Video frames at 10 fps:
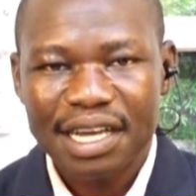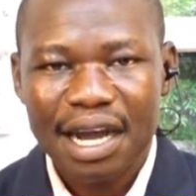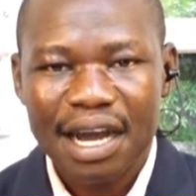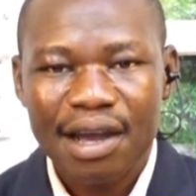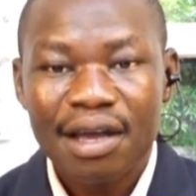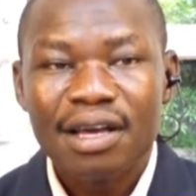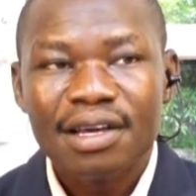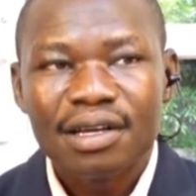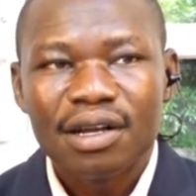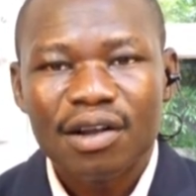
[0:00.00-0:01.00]

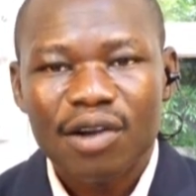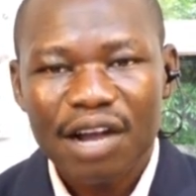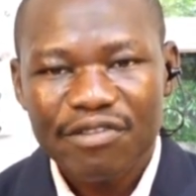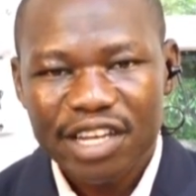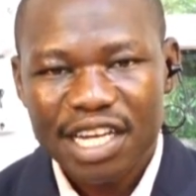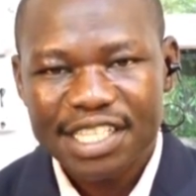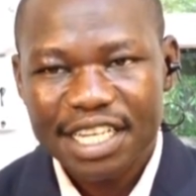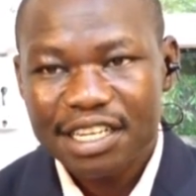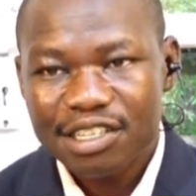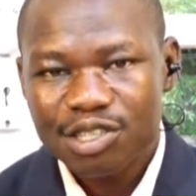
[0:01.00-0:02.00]
Having a
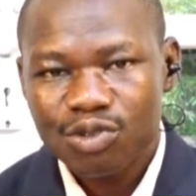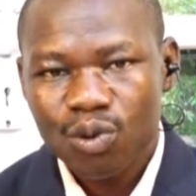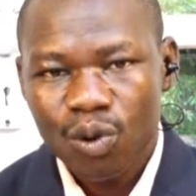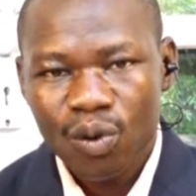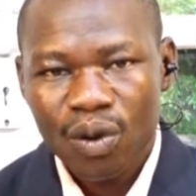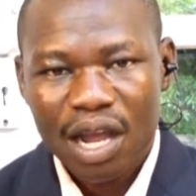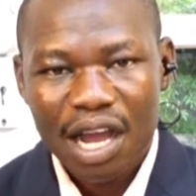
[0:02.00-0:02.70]
secondary school,